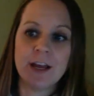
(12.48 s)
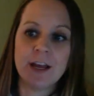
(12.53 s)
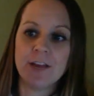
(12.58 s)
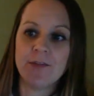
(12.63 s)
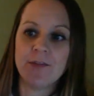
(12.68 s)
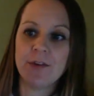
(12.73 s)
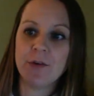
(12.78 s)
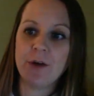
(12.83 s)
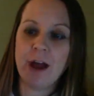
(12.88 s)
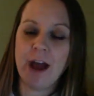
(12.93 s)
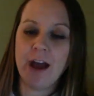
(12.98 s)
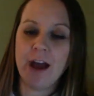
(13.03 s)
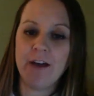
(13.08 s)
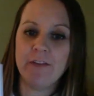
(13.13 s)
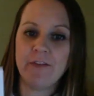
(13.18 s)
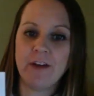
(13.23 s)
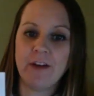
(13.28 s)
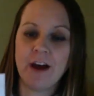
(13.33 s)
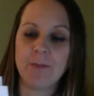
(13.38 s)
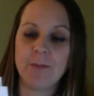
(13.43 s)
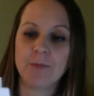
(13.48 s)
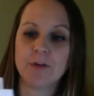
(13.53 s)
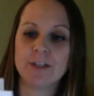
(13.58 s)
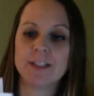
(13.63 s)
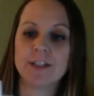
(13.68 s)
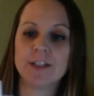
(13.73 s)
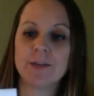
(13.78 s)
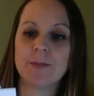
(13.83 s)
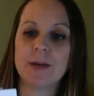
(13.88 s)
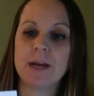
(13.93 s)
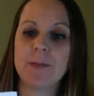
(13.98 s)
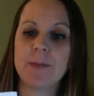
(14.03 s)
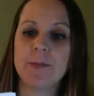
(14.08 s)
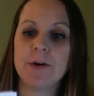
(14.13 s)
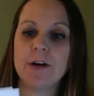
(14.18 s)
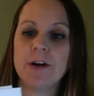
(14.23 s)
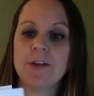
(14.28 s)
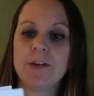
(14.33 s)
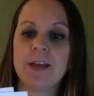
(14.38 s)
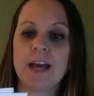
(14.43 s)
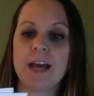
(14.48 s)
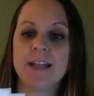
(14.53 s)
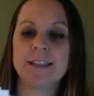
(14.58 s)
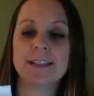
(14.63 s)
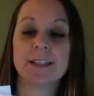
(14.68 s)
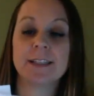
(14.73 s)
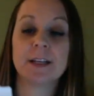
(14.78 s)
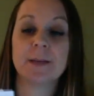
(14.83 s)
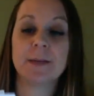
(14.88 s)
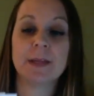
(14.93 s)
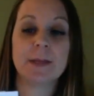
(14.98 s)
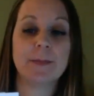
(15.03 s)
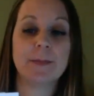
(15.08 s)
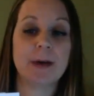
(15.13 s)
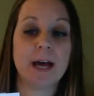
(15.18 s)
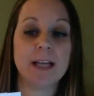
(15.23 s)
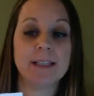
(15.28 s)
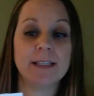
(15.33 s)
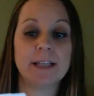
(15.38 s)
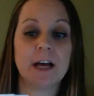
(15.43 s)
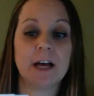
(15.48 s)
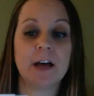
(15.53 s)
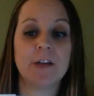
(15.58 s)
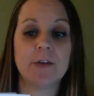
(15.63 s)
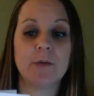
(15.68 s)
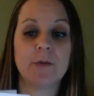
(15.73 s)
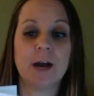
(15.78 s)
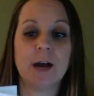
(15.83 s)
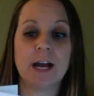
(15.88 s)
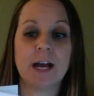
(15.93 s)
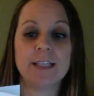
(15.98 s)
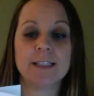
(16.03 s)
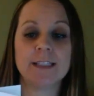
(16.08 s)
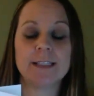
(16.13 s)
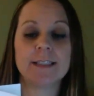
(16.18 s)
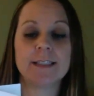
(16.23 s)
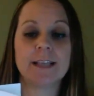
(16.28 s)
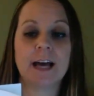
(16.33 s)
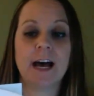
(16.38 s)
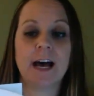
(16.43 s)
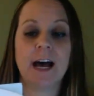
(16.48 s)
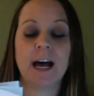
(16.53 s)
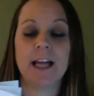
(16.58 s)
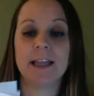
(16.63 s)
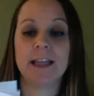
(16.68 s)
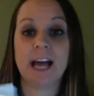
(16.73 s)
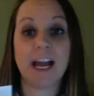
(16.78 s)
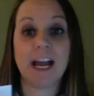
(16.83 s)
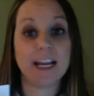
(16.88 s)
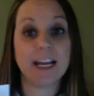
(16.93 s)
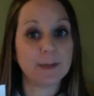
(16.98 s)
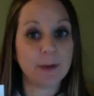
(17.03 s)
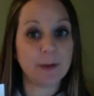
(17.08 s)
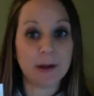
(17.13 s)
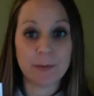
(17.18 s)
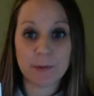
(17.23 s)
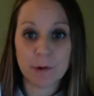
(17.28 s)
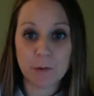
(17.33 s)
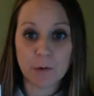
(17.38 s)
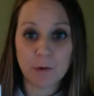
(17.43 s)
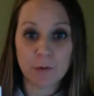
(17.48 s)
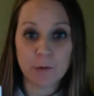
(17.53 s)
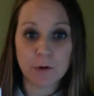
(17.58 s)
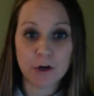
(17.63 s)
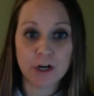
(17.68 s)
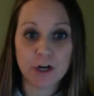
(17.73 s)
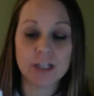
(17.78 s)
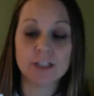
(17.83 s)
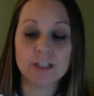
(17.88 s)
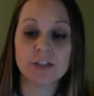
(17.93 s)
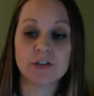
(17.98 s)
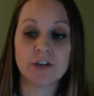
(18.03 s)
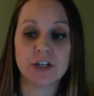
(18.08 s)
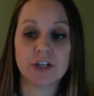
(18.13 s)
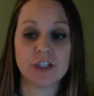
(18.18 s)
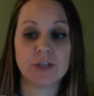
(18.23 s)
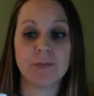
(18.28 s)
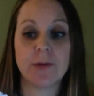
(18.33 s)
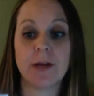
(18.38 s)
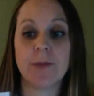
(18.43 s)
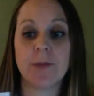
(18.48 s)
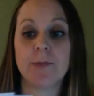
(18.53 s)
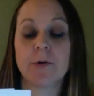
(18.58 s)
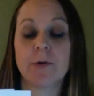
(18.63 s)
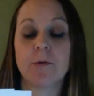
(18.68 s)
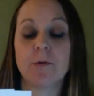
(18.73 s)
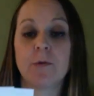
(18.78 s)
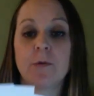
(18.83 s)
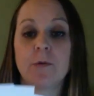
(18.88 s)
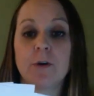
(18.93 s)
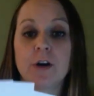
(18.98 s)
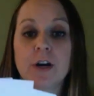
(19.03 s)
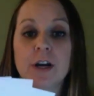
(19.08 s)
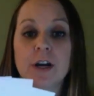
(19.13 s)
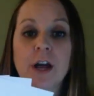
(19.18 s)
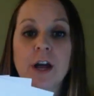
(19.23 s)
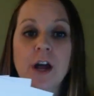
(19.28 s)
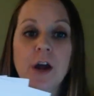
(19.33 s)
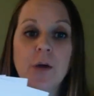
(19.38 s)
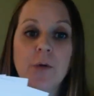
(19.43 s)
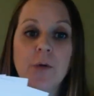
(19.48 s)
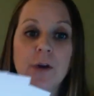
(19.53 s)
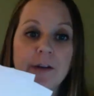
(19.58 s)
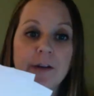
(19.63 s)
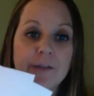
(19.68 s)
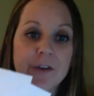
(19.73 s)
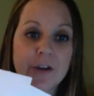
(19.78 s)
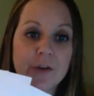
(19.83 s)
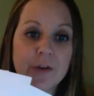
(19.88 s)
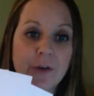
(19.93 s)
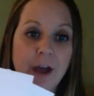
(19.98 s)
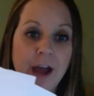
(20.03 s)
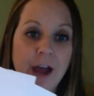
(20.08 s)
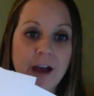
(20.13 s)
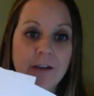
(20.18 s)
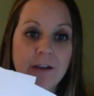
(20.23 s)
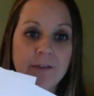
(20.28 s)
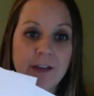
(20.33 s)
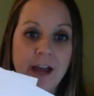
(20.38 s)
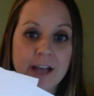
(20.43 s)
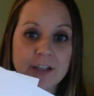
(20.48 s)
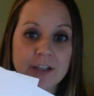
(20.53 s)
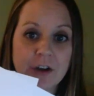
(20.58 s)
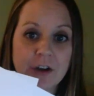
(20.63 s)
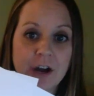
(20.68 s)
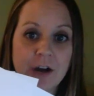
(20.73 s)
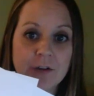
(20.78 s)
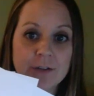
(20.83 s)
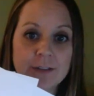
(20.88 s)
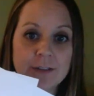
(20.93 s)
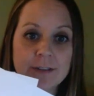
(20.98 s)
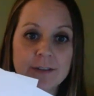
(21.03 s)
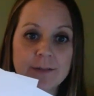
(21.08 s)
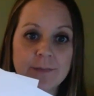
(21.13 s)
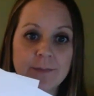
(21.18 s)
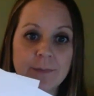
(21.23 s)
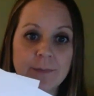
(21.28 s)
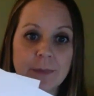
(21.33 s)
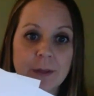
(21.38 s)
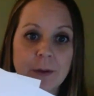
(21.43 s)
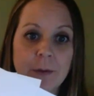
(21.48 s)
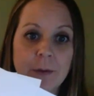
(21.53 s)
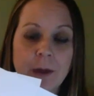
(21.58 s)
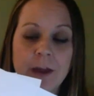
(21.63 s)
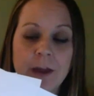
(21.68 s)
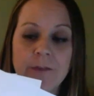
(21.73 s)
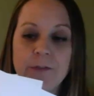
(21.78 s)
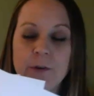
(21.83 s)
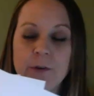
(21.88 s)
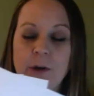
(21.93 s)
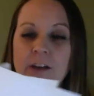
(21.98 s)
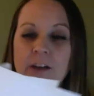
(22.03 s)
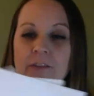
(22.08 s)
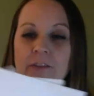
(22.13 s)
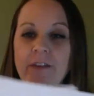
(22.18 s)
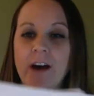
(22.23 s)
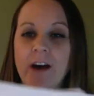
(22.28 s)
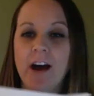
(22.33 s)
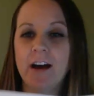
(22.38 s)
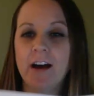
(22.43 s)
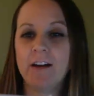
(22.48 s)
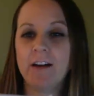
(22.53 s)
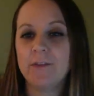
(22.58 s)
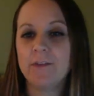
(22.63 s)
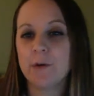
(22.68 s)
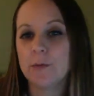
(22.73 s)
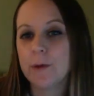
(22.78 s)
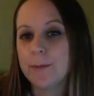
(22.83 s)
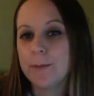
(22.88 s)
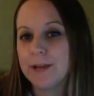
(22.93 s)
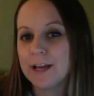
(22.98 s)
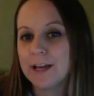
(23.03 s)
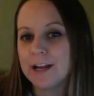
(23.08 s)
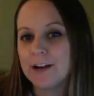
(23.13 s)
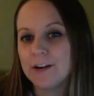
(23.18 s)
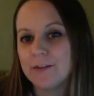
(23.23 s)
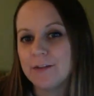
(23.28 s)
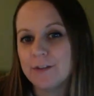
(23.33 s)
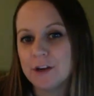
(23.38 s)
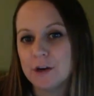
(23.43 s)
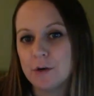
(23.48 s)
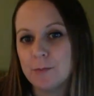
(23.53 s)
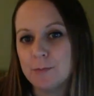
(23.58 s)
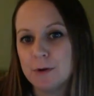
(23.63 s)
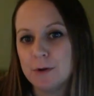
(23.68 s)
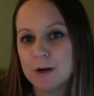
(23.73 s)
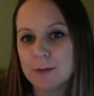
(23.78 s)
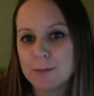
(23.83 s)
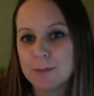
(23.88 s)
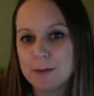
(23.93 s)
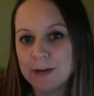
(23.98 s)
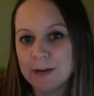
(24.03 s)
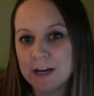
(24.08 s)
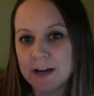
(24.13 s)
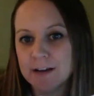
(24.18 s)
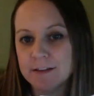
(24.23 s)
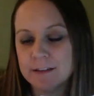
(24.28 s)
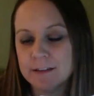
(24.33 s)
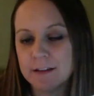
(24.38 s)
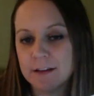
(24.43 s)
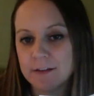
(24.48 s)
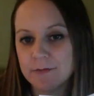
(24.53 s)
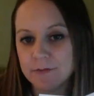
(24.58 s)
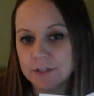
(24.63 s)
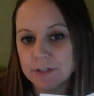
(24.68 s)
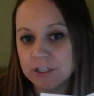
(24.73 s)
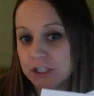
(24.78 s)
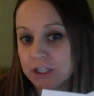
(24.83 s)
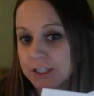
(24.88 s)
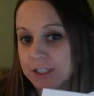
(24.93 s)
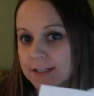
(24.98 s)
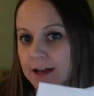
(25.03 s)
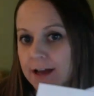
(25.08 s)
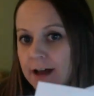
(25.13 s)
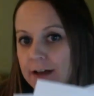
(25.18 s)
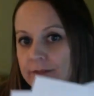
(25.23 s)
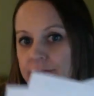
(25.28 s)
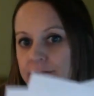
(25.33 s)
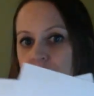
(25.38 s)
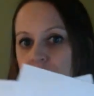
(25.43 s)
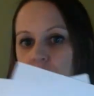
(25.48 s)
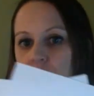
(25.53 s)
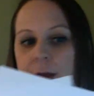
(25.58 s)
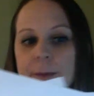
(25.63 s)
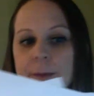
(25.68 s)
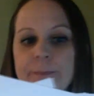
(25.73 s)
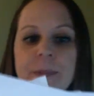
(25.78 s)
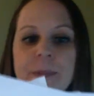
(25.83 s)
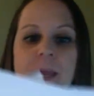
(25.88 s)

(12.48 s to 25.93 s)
If you have printer paper, that's going to be the best. Otherwise, lined paper will work, construction paper will work, whatever you have at your house. Okay, if you're ripping it out of a notebook, maybe cut the fringes off, okay?